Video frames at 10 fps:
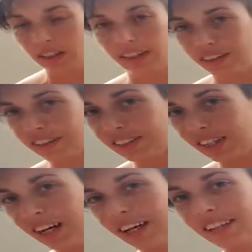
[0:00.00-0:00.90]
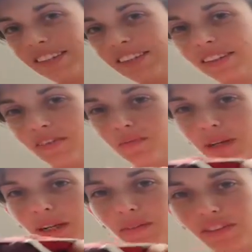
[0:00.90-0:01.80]
And the other side of
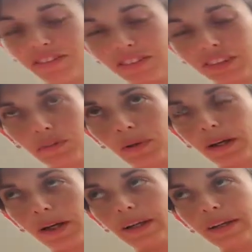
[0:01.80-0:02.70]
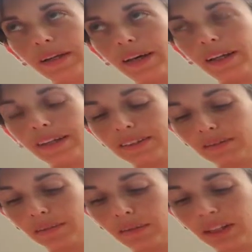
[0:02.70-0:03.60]
my wonderful zip pocket, you'll like this,
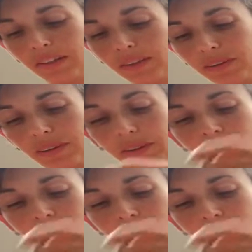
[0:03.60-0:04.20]
it'll make me laugh anyway.